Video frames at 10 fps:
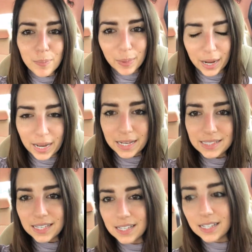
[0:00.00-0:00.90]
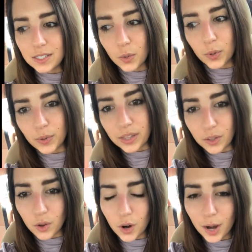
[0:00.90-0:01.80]
But So we're doing
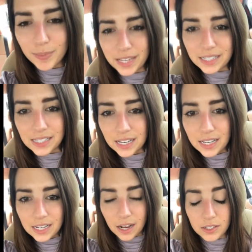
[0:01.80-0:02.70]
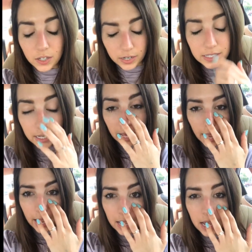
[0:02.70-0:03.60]
the low carb days starting
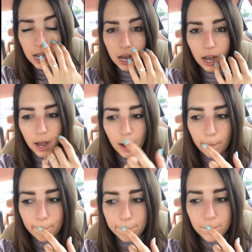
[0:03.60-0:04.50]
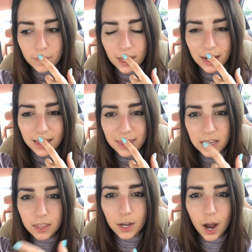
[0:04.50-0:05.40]
today. And I
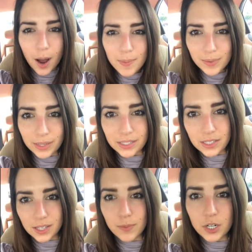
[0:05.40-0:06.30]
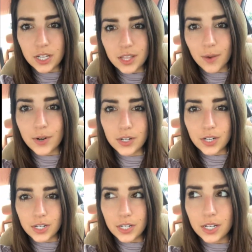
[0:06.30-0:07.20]
think the common misconception that I
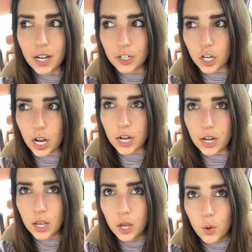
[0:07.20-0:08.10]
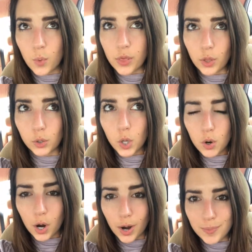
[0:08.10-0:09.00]
wanted to touch on with the
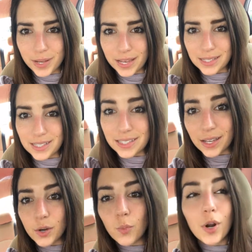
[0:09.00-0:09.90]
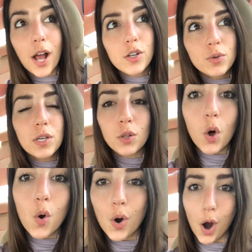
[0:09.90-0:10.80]
low carb days is that we're not doing
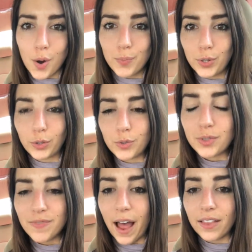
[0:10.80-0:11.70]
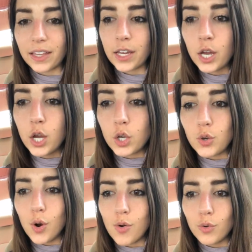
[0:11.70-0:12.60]
low carb to lose fat. Like,
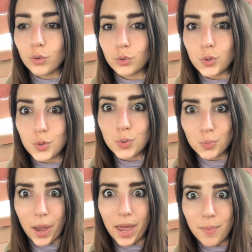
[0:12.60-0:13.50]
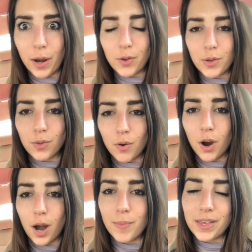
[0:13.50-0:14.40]
you don't lose weight by doing low
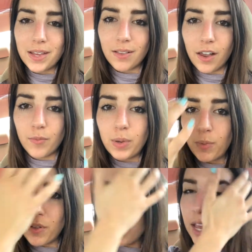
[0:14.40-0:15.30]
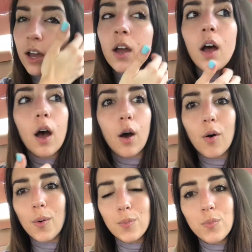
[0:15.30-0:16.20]
carb. And I think a lot of people think,
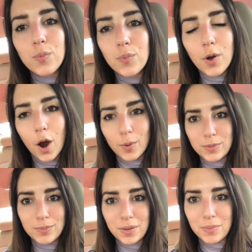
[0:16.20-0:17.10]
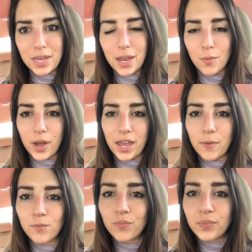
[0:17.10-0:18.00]
oh, carbs make me gain weight.